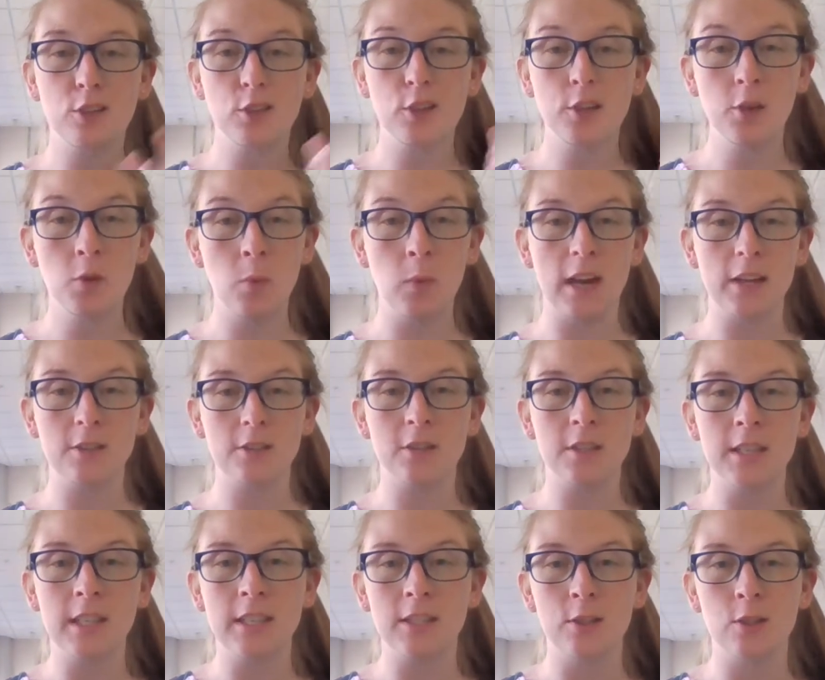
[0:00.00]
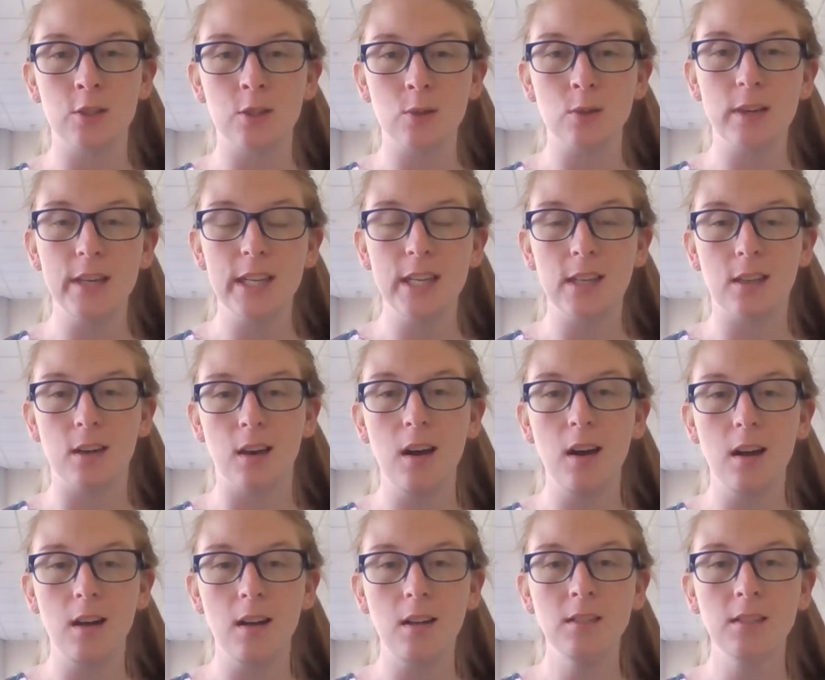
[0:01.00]
sure you watched the story
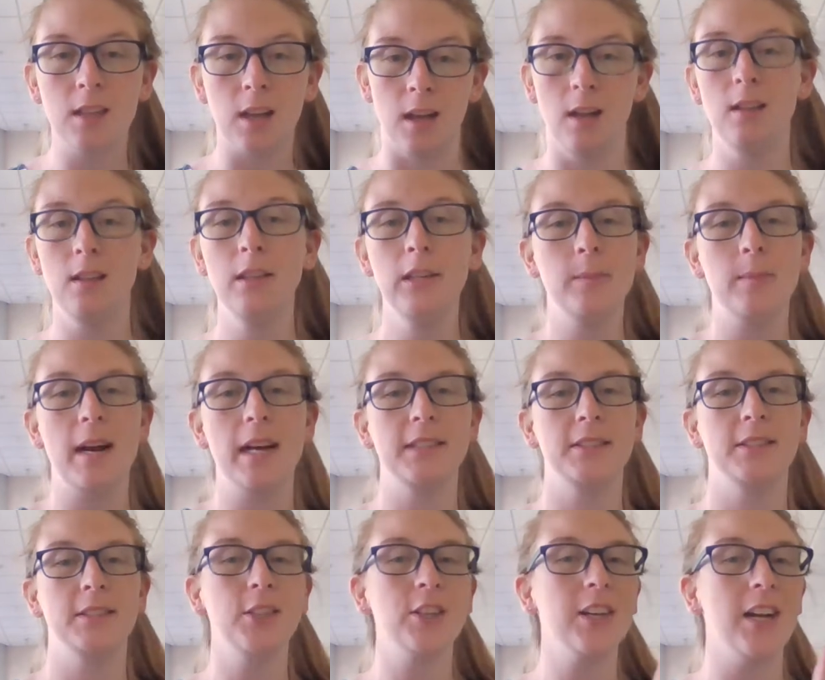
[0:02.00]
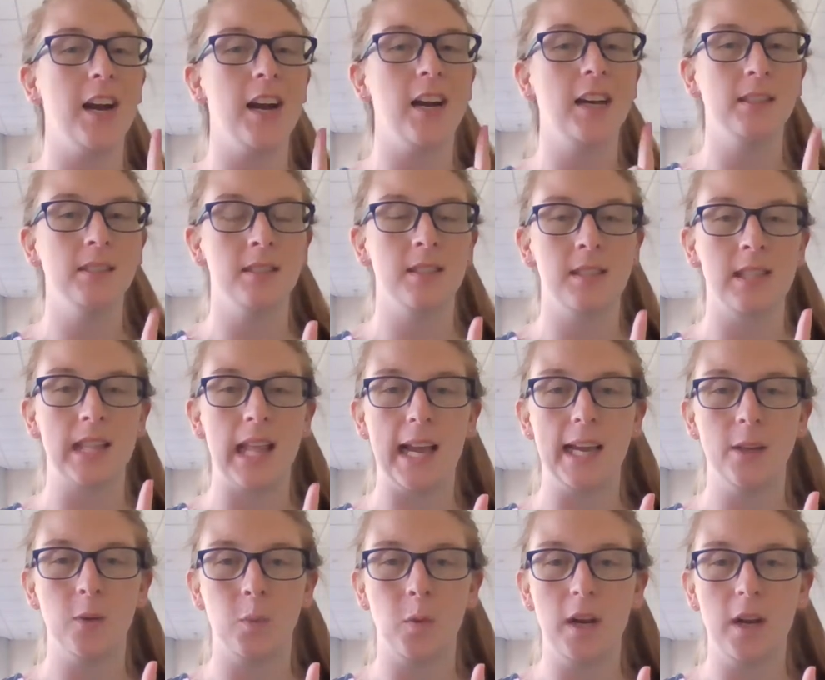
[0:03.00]
called Color Monster on
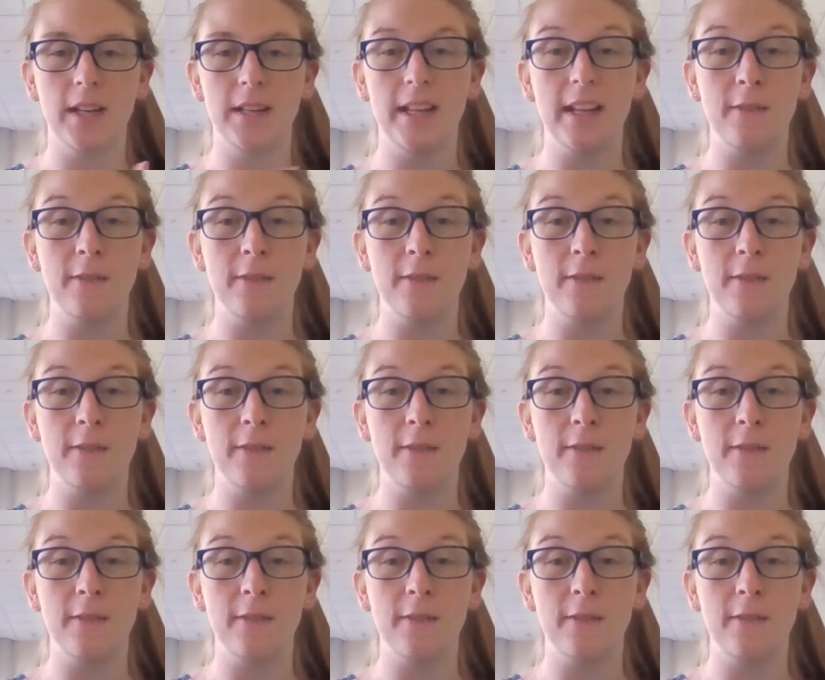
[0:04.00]
slide 1.